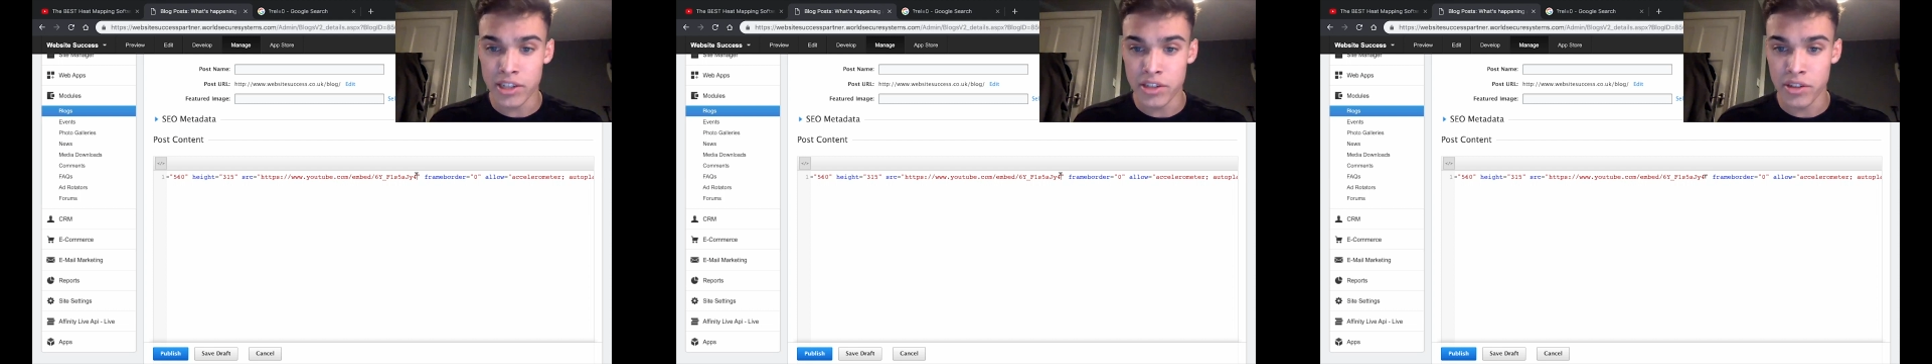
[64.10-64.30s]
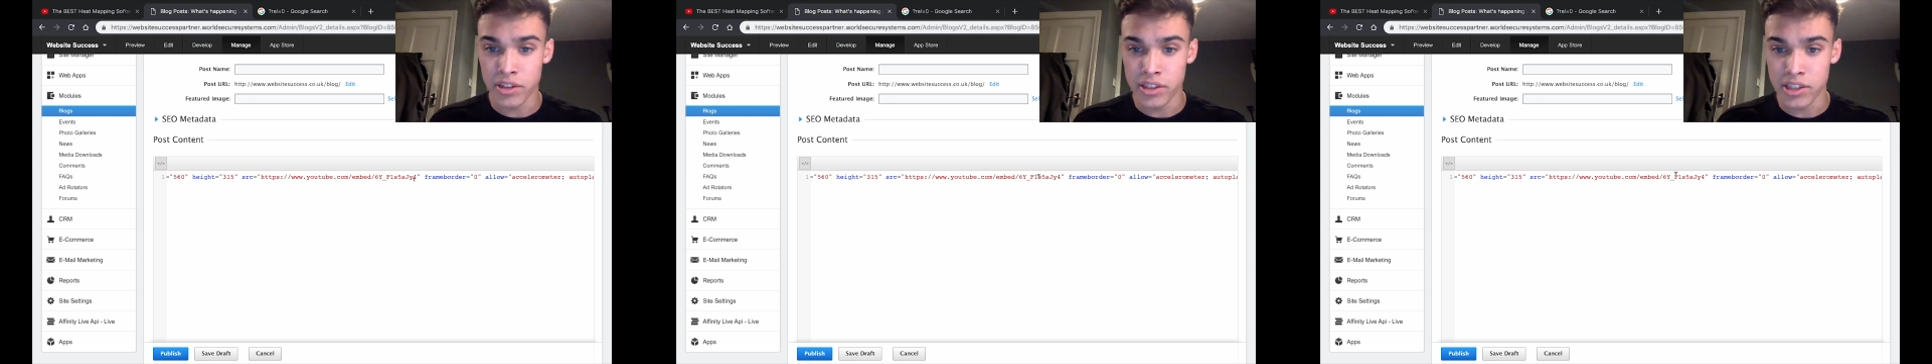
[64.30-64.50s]

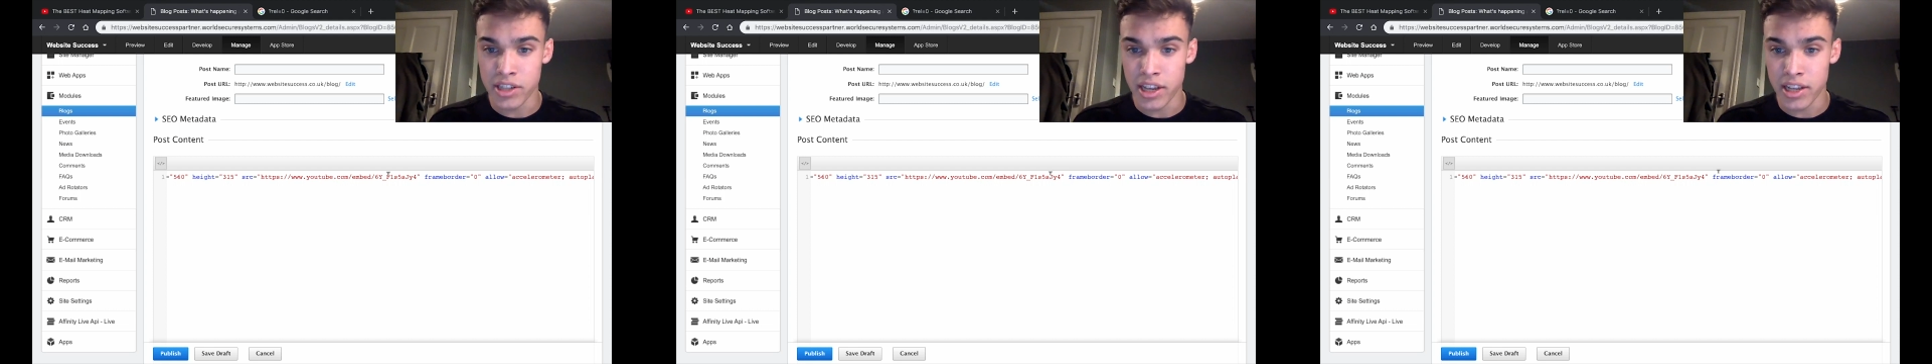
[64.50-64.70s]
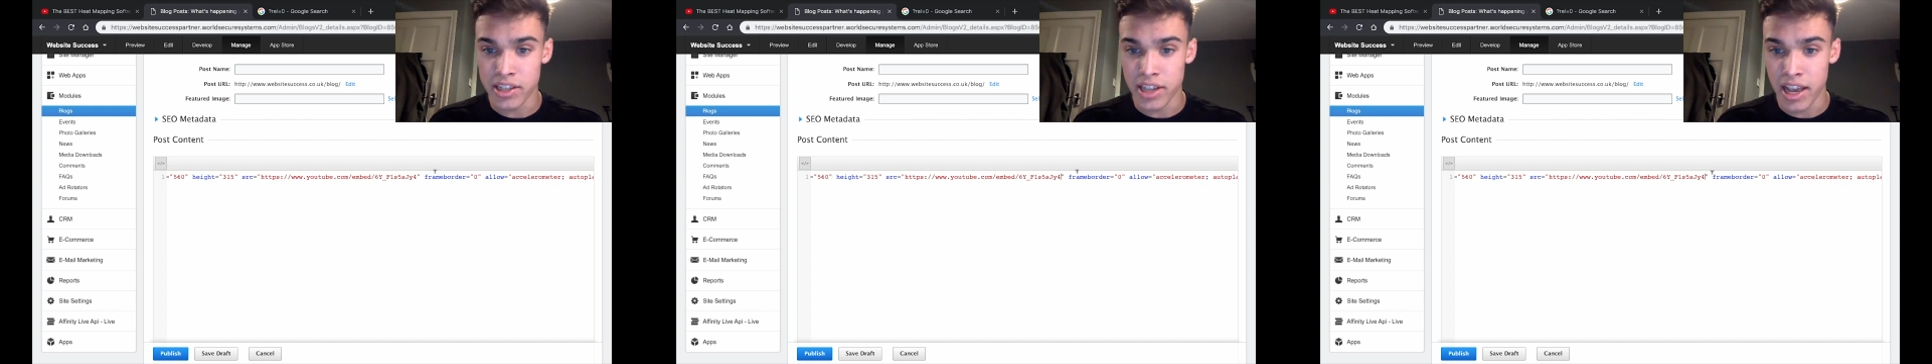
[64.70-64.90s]
as you can
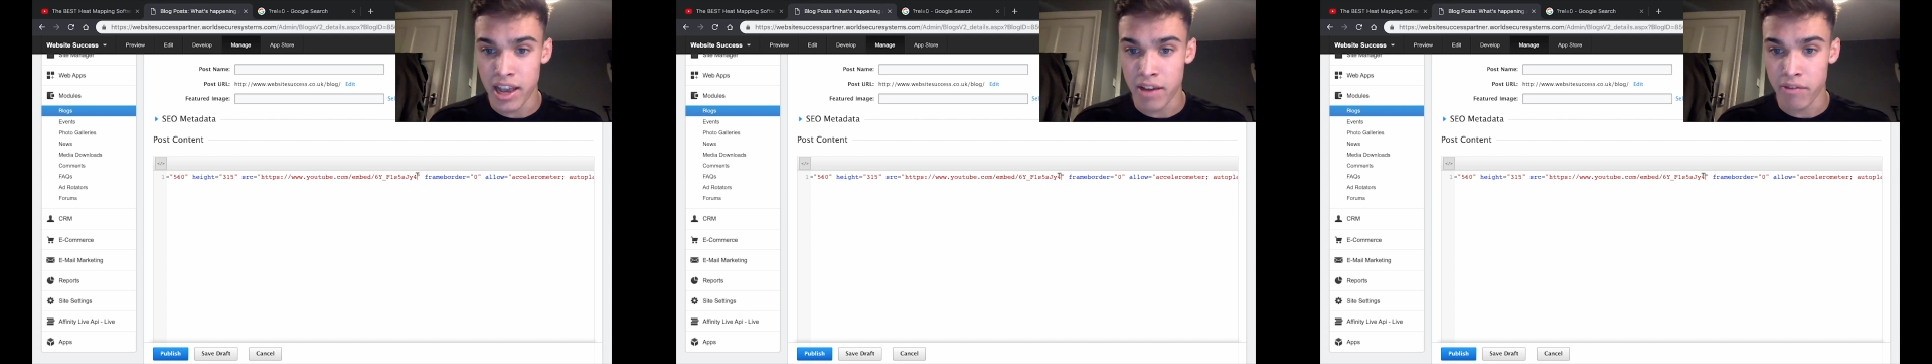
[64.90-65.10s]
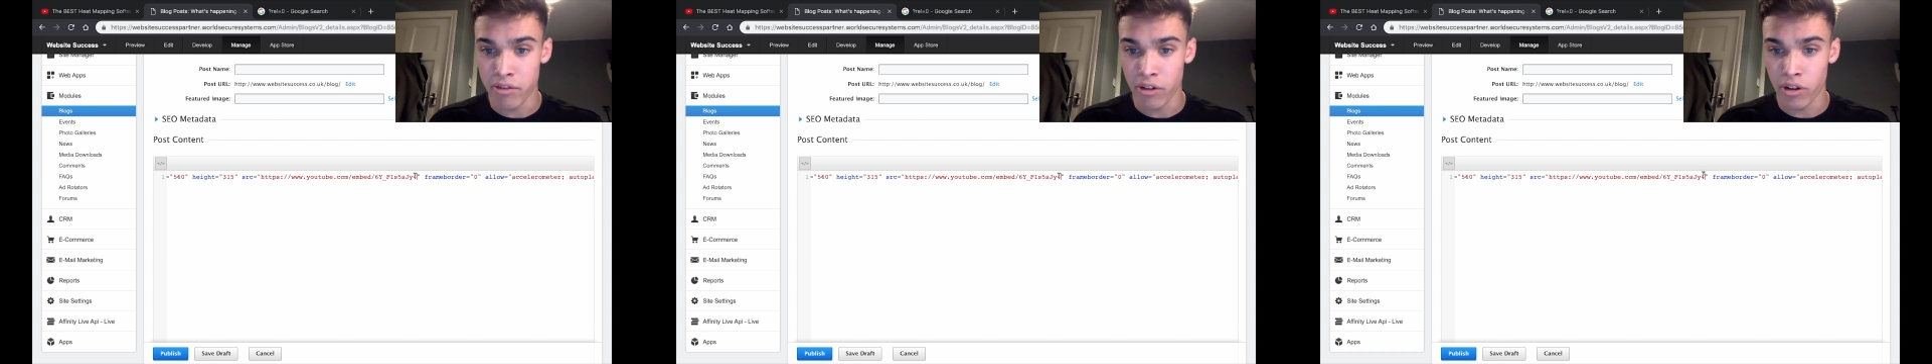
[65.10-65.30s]
see is
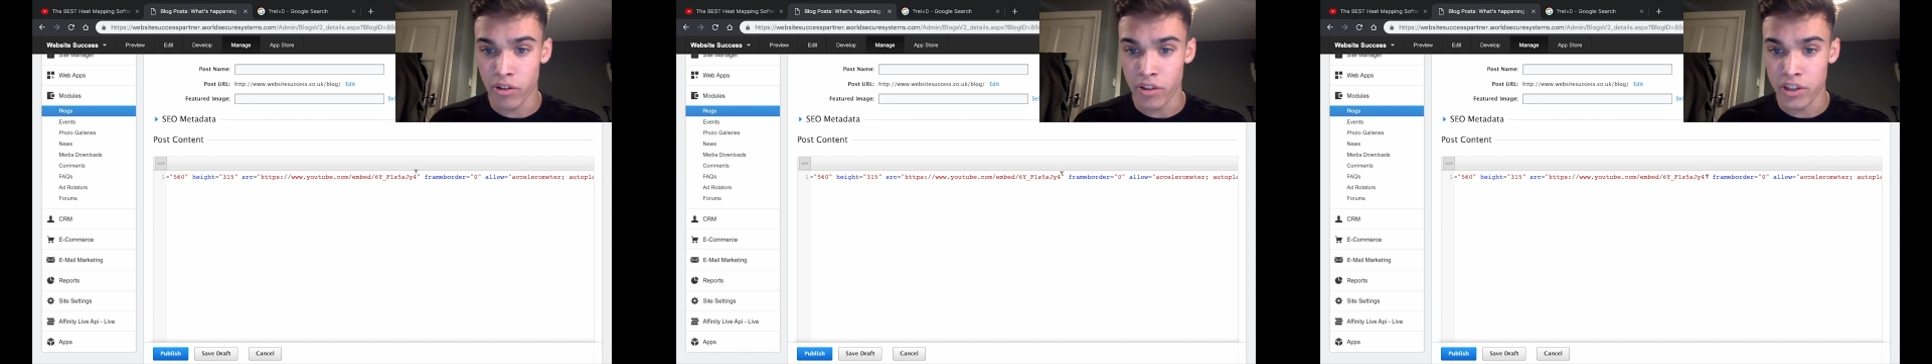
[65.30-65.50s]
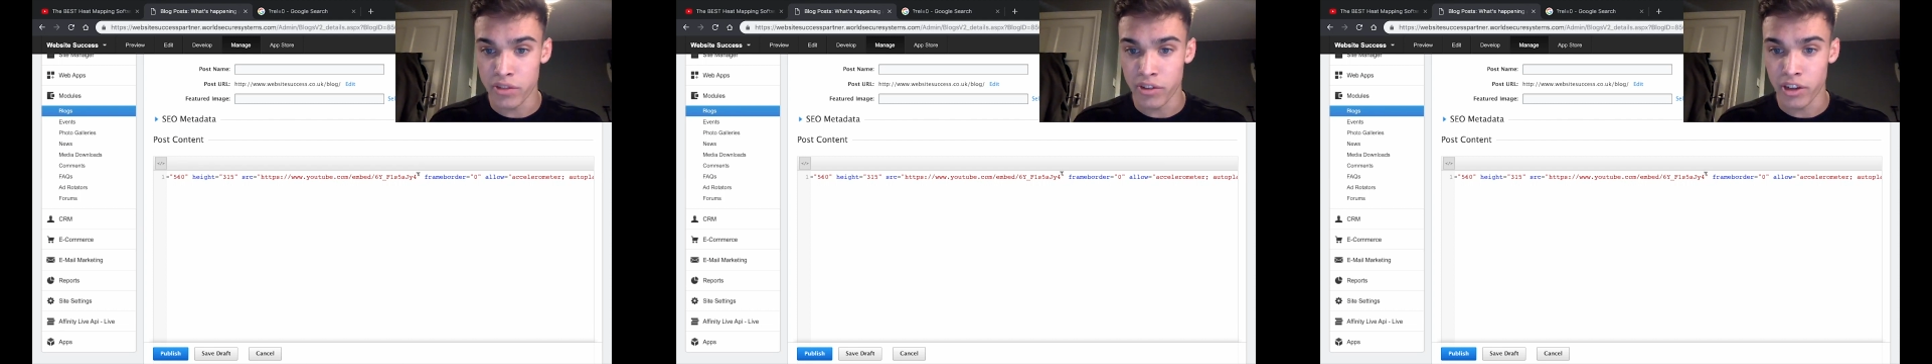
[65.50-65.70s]
here for
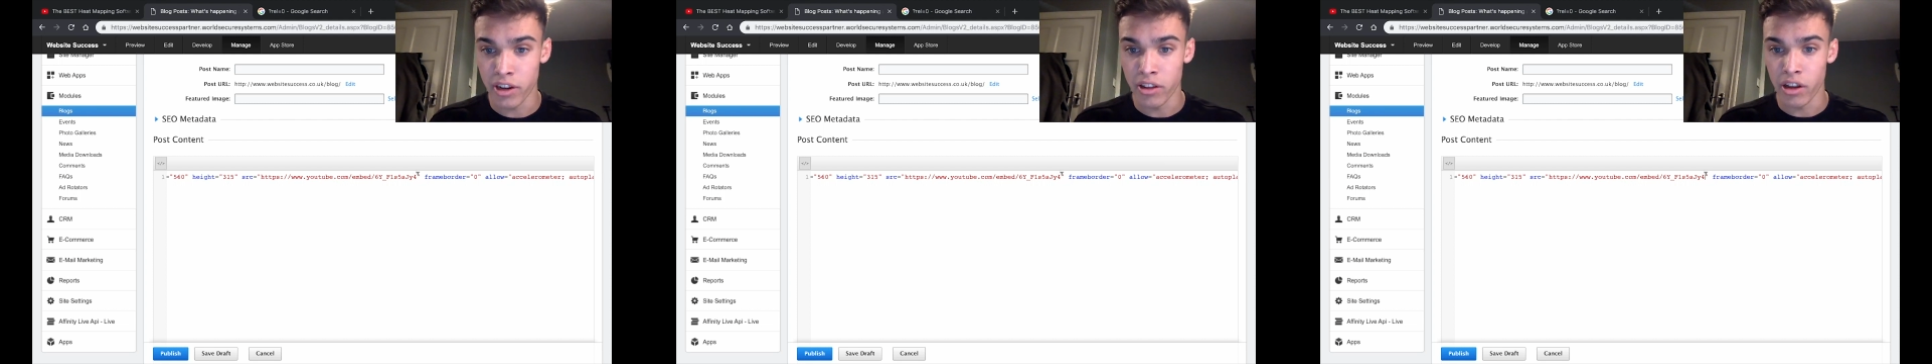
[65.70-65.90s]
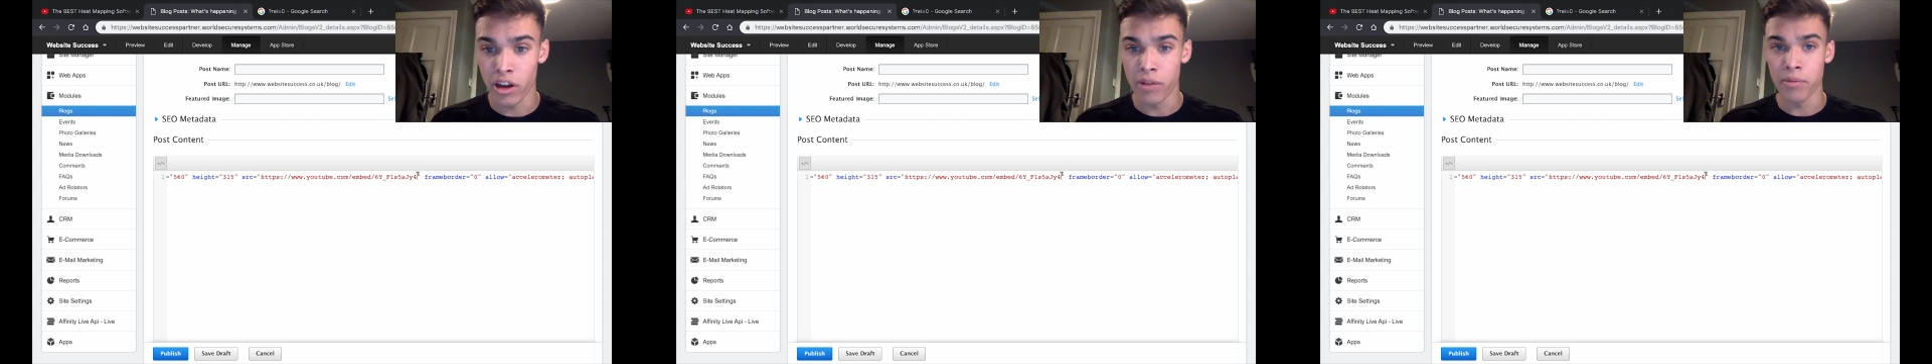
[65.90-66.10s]
this
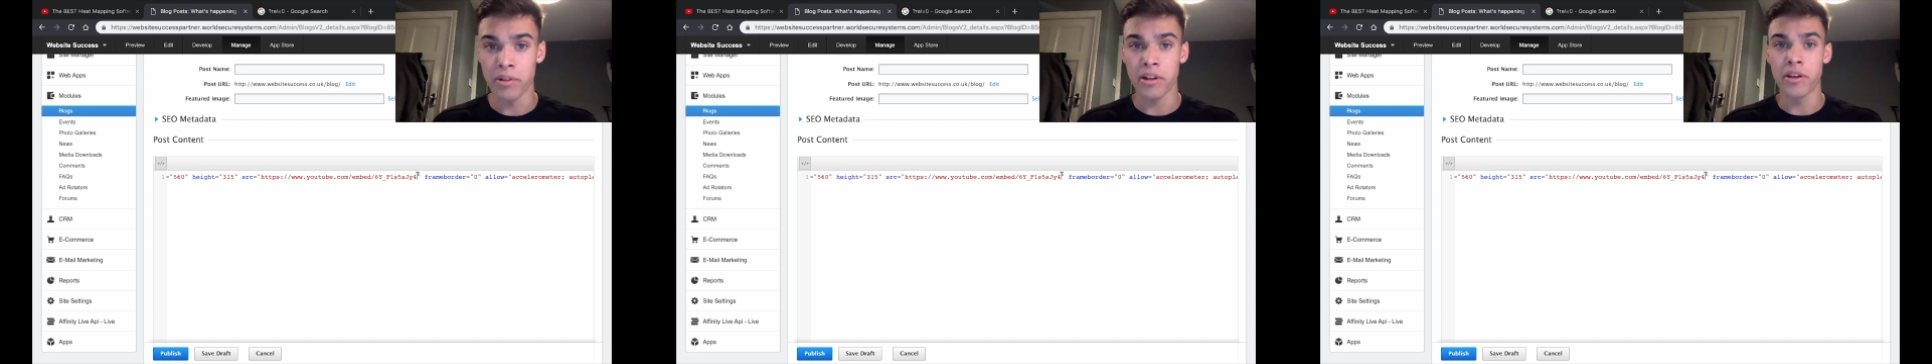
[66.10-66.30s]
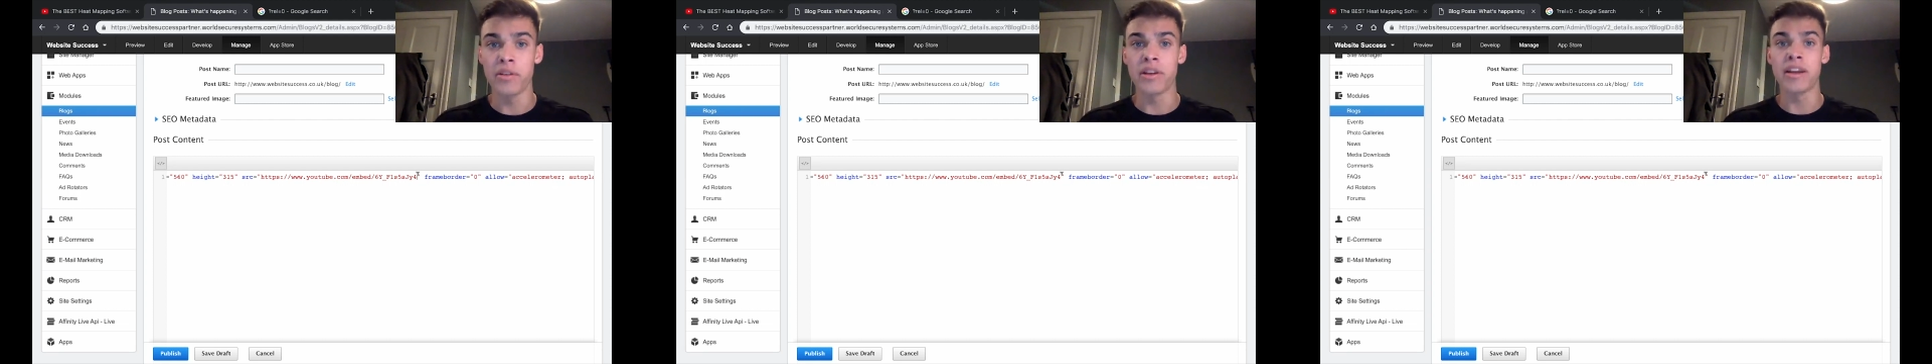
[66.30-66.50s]
video that I'm
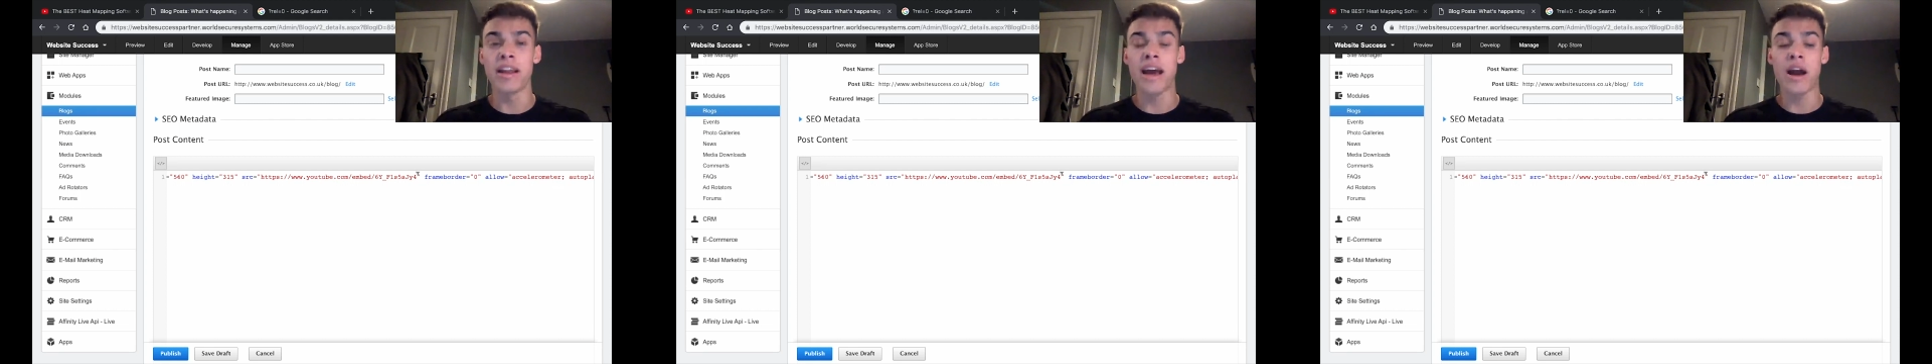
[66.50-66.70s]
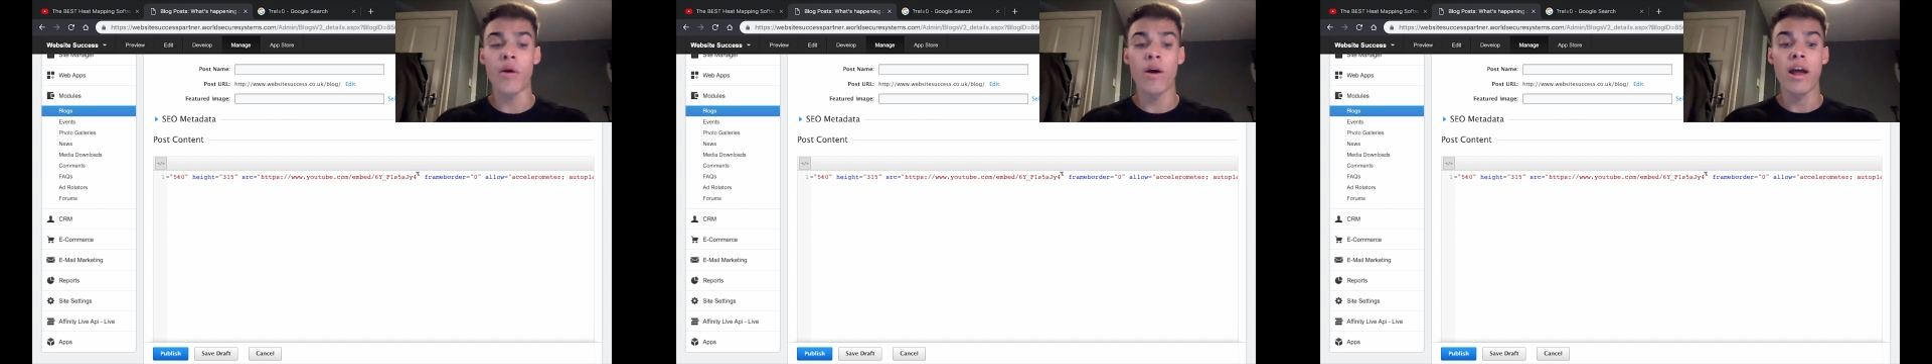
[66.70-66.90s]
including
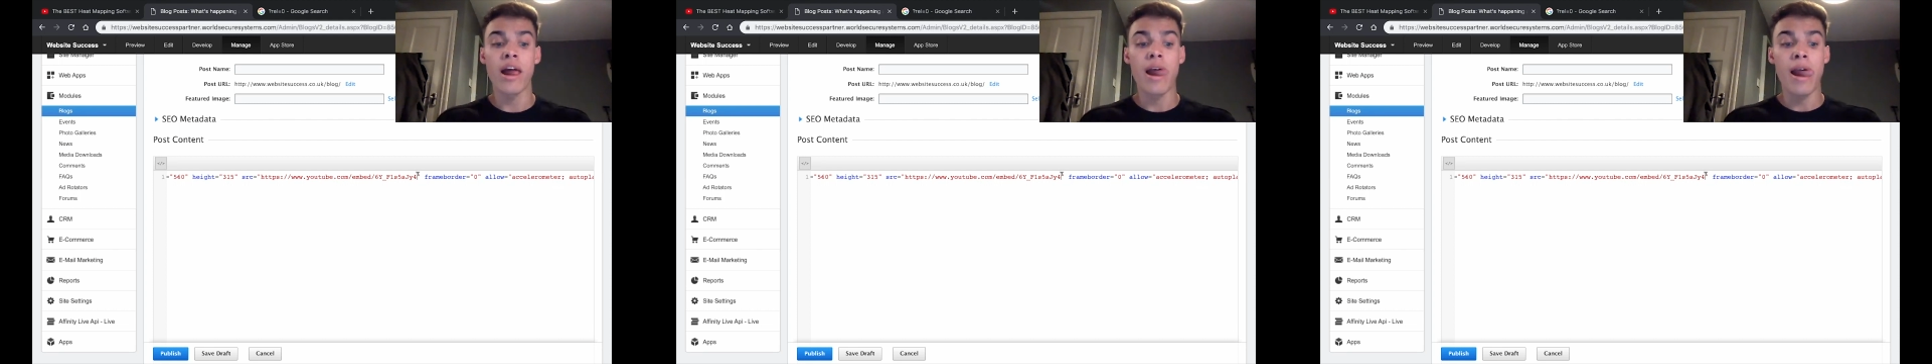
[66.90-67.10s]
now,